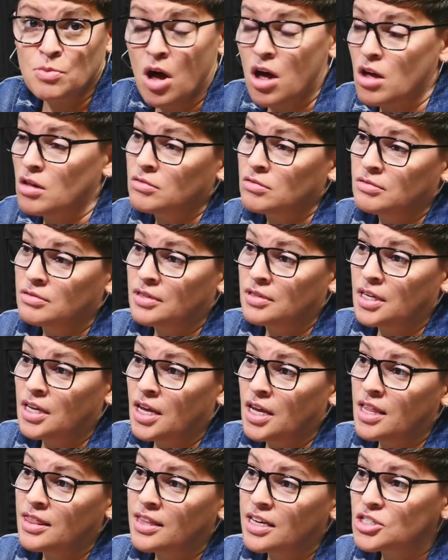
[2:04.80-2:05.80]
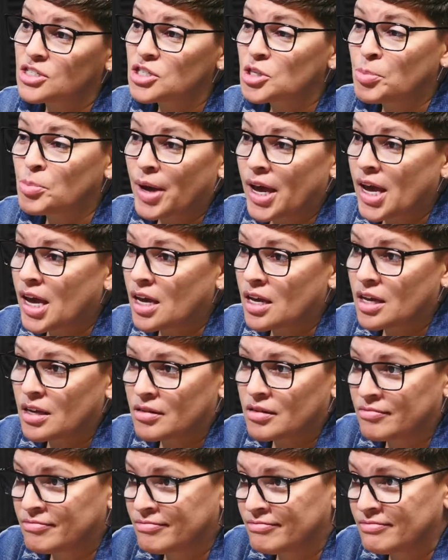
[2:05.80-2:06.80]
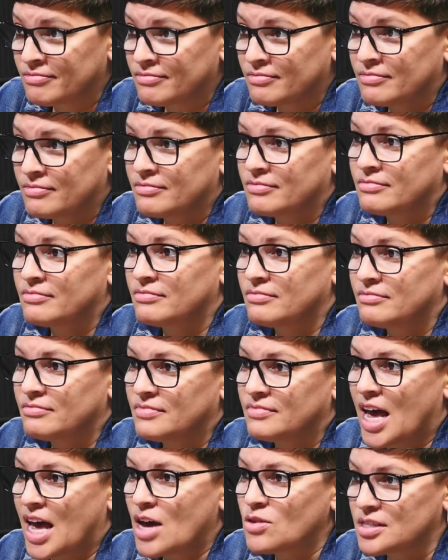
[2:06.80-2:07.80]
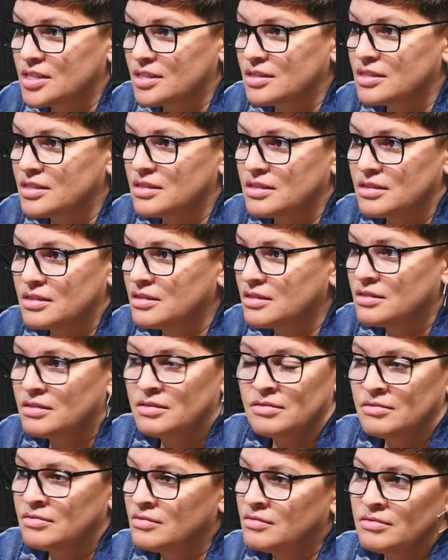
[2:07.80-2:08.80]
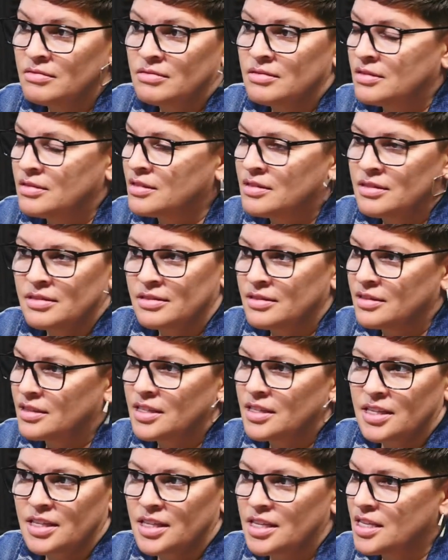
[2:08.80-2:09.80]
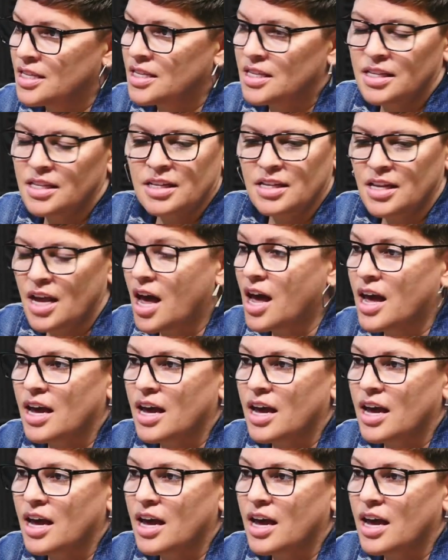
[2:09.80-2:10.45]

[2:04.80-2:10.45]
small. Yeah. Unless you're paying thousands. fifteen, twenty thousand 20,000 a month. Nah,